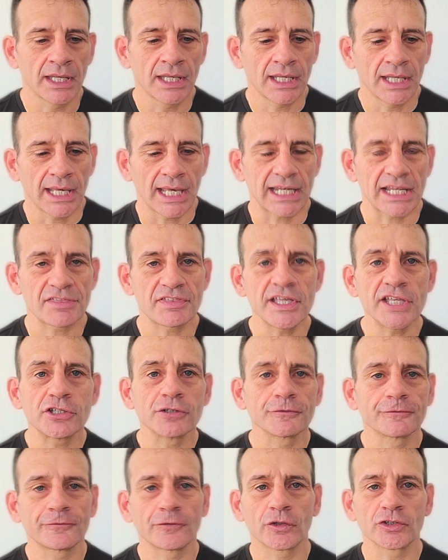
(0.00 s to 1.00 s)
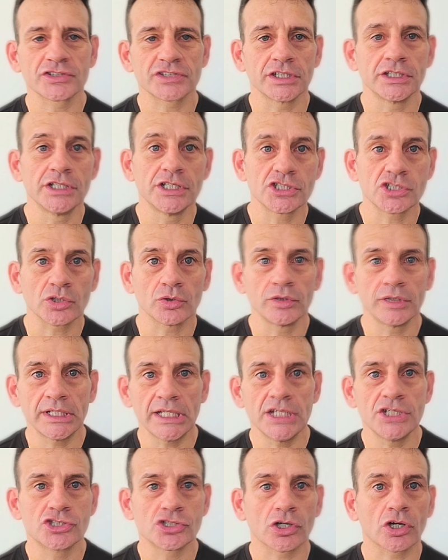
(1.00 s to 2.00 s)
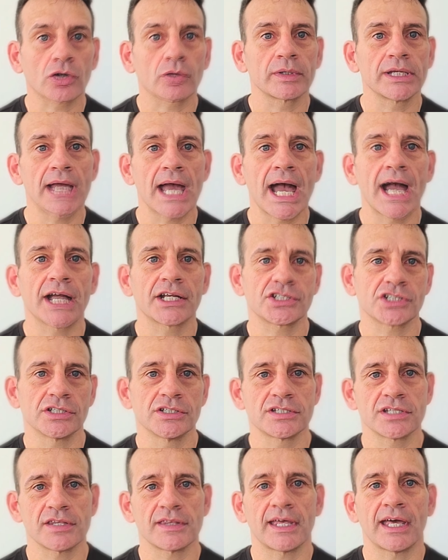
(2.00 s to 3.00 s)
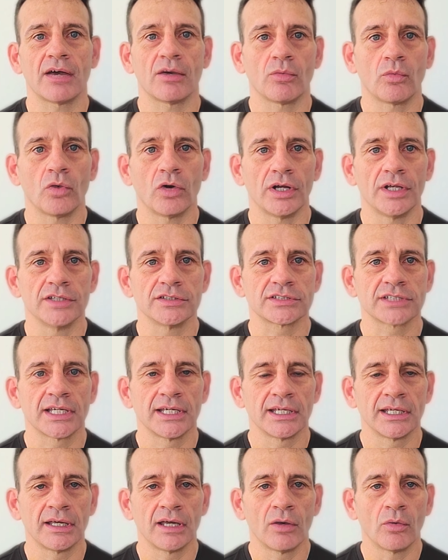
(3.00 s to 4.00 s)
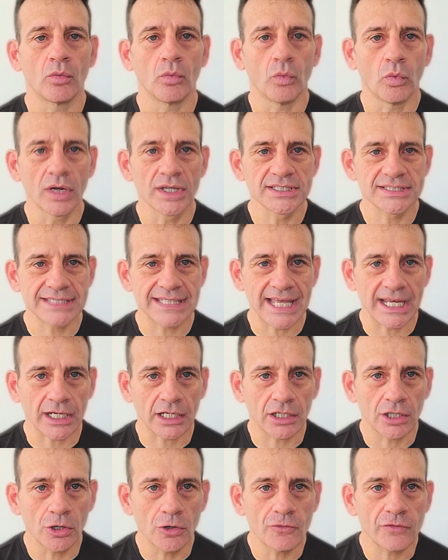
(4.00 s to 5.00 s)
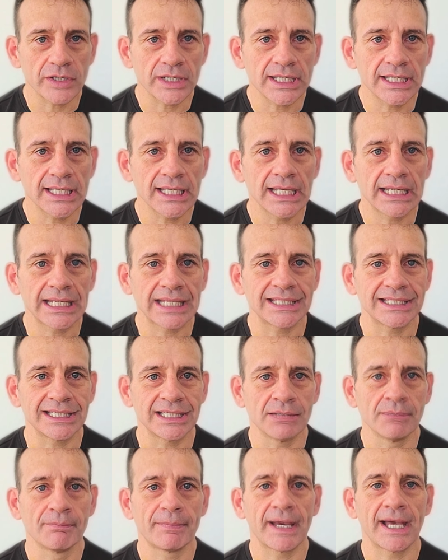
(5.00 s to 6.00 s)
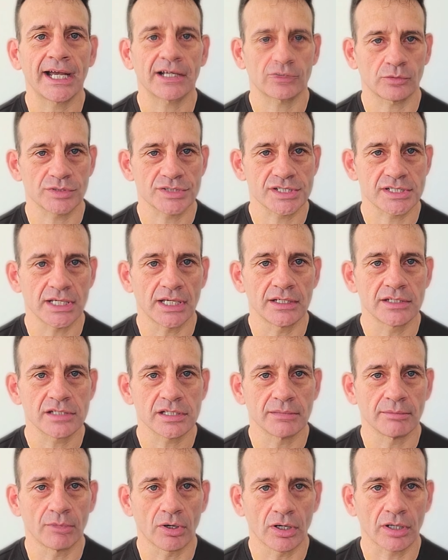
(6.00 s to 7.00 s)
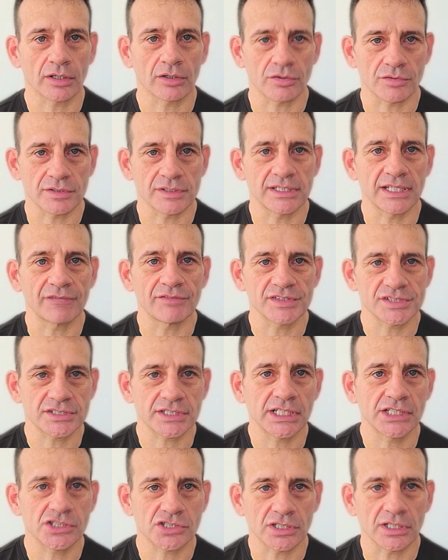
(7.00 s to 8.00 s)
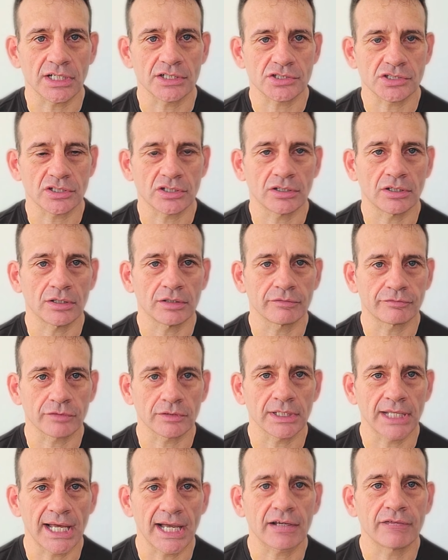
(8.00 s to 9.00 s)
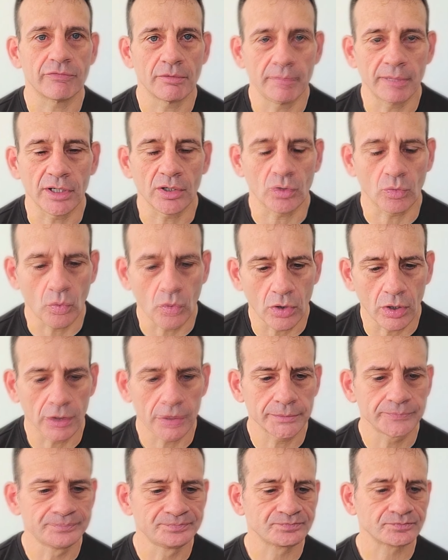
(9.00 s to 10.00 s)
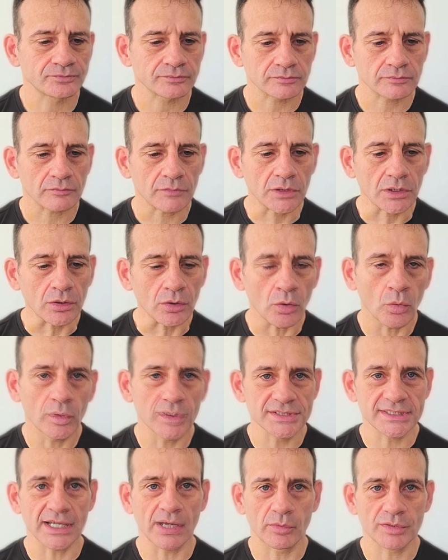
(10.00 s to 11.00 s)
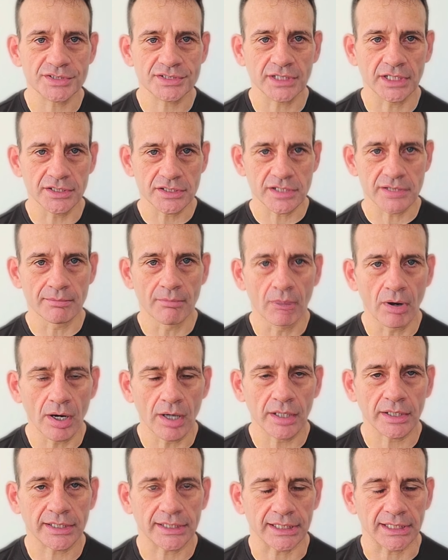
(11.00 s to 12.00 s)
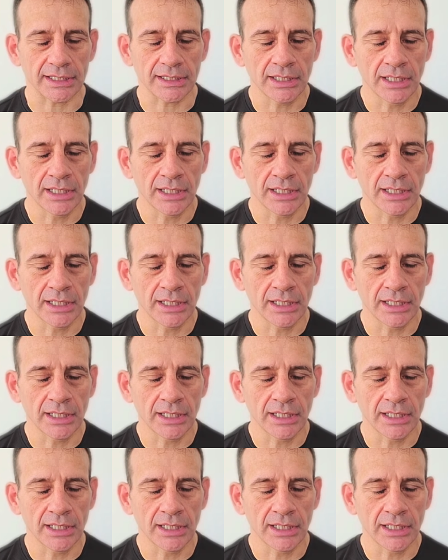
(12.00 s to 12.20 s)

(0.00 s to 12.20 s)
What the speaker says: And I think your first initial knee-jerk reaction to that was, once that COVID hit and the impact was done to the market, or the devastation, I should call it for lack of a better word, once that was done to the market,